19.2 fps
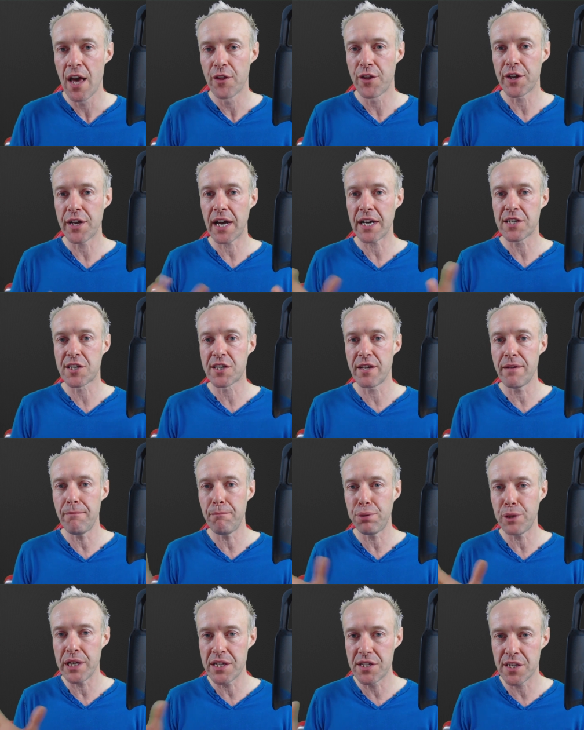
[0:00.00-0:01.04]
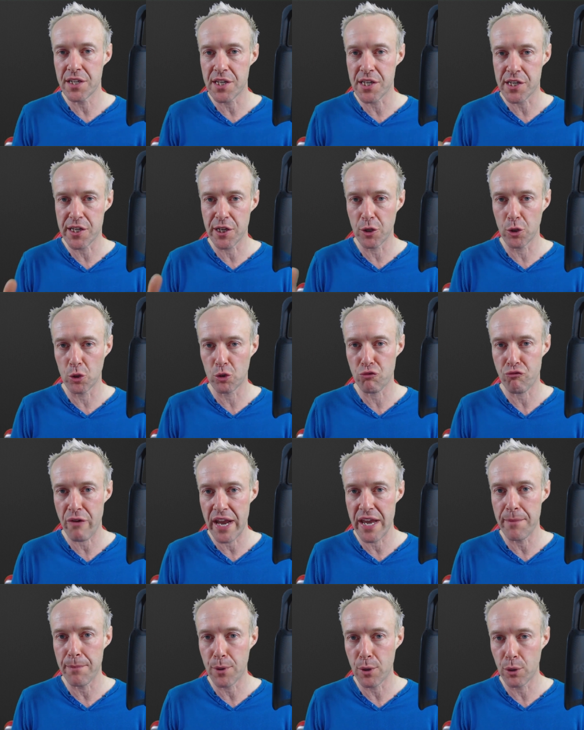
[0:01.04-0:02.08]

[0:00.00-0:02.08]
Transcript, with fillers: that I simply distilled rape